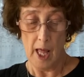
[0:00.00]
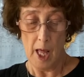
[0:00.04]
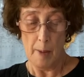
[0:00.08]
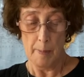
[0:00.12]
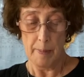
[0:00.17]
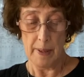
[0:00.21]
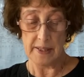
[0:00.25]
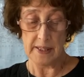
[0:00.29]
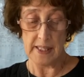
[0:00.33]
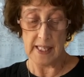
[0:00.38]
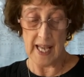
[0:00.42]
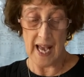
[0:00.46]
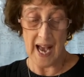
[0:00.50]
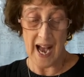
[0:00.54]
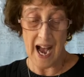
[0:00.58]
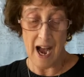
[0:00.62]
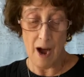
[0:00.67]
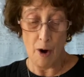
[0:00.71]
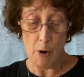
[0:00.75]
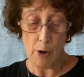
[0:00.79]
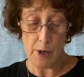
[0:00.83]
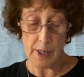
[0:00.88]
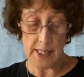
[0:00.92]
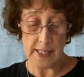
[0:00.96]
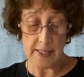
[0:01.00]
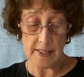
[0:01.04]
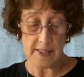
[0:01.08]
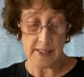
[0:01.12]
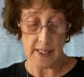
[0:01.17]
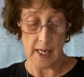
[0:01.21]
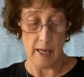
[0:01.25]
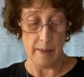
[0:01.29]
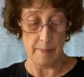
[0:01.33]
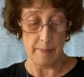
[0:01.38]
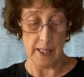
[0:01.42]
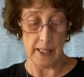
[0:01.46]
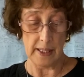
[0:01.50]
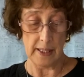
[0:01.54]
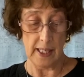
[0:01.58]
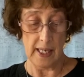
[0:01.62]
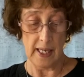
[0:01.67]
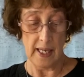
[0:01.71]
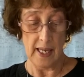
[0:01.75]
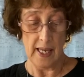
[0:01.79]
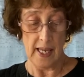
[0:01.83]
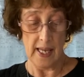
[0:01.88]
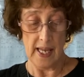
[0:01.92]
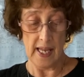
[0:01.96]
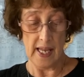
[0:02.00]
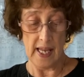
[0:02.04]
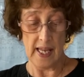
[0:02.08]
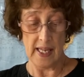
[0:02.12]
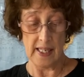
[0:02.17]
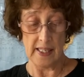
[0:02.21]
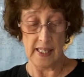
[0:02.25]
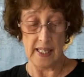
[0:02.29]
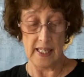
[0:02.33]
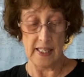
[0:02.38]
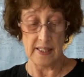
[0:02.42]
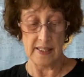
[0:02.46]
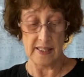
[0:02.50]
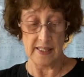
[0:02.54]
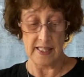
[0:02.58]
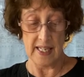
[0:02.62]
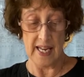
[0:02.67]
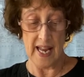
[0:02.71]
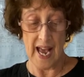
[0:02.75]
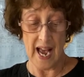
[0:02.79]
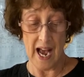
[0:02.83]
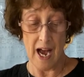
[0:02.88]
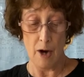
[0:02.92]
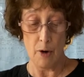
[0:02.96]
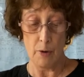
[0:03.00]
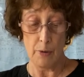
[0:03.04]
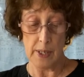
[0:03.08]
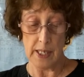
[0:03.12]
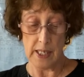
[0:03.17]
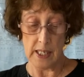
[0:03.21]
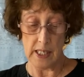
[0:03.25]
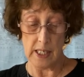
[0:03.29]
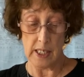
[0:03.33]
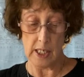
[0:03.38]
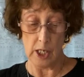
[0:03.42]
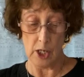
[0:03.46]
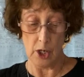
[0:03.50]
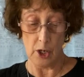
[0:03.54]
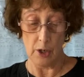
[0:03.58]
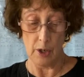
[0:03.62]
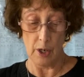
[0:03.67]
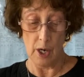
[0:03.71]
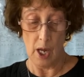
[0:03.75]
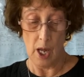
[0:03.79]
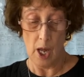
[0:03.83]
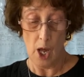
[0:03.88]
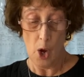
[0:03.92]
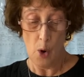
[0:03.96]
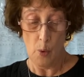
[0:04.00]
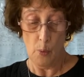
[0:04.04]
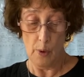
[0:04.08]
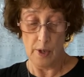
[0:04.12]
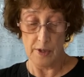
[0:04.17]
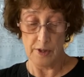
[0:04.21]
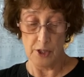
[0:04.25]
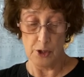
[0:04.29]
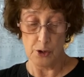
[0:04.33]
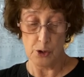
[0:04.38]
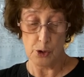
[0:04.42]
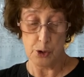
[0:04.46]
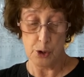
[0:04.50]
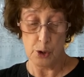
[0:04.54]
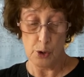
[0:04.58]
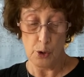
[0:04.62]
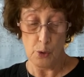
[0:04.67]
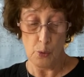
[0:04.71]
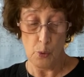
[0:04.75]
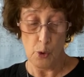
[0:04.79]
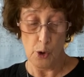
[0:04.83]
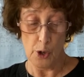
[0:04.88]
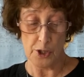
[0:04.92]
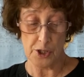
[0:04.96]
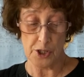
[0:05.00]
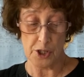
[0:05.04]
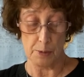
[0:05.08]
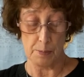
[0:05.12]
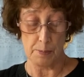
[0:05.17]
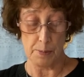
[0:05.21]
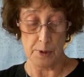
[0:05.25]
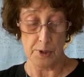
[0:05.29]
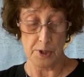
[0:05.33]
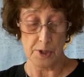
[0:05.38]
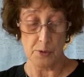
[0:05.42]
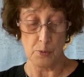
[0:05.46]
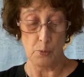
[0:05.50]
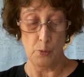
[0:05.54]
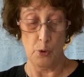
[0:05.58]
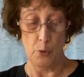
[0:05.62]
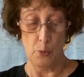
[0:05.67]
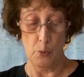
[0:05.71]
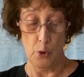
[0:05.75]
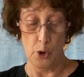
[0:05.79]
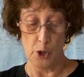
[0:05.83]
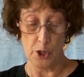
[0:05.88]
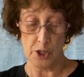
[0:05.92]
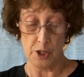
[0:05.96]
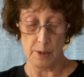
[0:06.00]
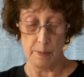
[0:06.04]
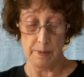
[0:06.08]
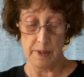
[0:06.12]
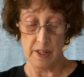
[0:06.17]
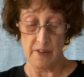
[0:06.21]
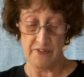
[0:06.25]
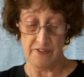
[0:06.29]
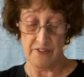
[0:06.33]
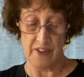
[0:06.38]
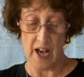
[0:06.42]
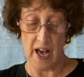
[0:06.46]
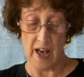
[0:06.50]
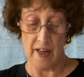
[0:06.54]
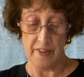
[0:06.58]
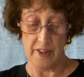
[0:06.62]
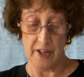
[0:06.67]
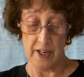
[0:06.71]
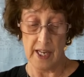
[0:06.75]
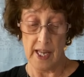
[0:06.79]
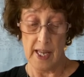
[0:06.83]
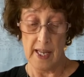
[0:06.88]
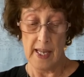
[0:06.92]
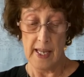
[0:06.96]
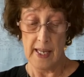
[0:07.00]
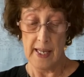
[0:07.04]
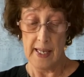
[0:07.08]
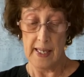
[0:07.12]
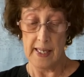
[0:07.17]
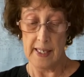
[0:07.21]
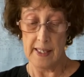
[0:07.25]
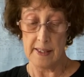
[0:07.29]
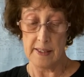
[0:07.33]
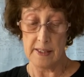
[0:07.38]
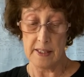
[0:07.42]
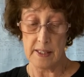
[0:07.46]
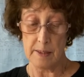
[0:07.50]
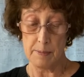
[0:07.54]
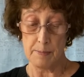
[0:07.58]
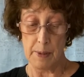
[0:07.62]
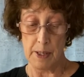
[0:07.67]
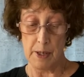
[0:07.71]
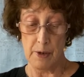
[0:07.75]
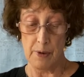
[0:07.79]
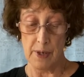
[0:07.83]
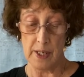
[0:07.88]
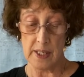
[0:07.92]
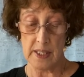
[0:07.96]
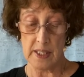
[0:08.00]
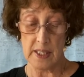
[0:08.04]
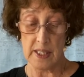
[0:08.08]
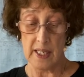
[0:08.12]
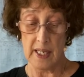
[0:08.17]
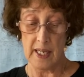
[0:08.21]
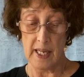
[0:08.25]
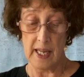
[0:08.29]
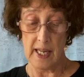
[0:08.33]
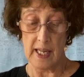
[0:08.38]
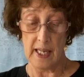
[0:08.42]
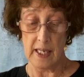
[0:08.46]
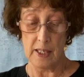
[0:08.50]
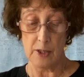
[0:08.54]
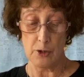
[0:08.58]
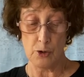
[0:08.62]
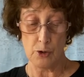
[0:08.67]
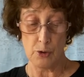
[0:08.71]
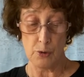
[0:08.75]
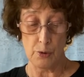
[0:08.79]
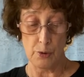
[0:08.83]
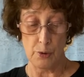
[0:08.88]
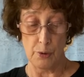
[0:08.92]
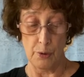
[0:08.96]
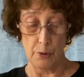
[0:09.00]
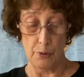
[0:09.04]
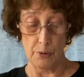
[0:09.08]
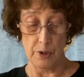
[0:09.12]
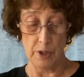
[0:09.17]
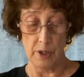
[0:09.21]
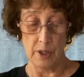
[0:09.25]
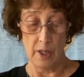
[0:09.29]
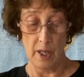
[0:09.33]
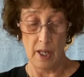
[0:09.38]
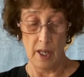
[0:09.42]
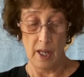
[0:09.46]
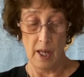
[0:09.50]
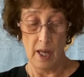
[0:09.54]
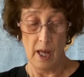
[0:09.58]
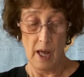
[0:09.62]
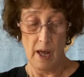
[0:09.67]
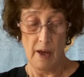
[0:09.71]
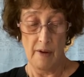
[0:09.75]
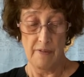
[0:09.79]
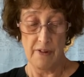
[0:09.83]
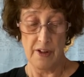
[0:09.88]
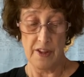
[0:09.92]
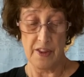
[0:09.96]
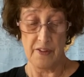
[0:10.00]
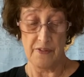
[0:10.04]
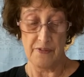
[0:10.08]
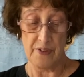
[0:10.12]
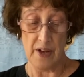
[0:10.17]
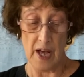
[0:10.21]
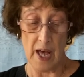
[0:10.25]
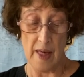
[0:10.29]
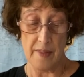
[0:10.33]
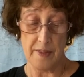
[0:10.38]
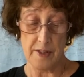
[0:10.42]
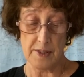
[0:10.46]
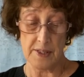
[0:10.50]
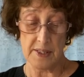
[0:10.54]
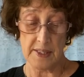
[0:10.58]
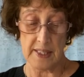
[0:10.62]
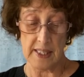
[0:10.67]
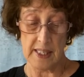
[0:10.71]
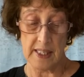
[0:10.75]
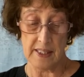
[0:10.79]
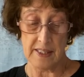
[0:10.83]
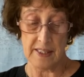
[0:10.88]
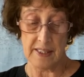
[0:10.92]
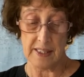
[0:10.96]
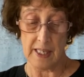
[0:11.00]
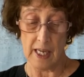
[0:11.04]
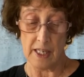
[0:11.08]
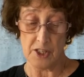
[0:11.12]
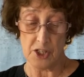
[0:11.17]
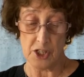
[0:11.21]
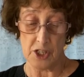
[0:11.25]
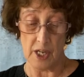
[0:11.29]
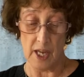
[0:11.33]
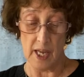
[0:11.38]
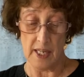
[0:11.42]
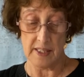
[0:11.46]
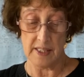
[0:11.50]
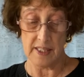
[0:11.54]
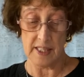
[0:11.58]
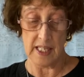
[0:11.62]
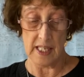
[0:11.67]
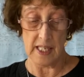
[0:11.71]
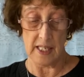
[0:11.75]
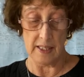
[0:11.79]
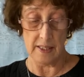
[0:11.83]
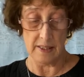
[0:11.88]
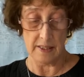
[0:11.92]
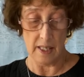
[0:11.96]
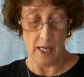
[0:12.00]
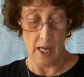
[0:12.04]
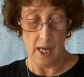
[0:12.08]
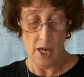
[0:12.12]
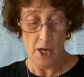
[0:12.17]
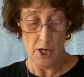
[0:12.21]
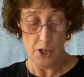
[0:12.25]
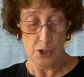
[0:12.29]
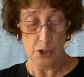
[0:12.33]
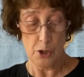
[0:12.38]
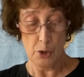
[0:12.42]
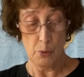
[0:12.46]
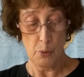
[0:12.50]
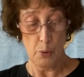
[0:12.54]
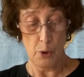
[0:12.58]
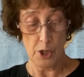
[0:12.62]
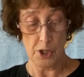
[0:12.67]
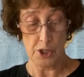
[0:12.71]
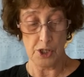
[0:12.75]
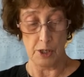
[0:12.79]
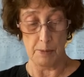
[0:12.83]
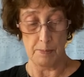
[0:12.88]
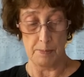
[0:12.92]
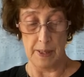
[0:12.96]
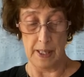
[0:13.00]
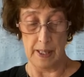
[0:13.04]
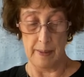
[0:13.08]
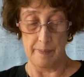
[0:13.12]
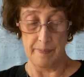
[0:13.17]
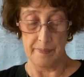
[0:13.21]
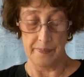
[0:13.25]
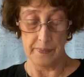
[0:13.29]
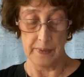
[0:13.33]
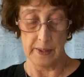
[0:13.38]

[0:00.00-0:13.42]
But the hour is coming and is now here when the true worshippers will worship the Father in spirit and truth. For the Father seeks such as these to worship him.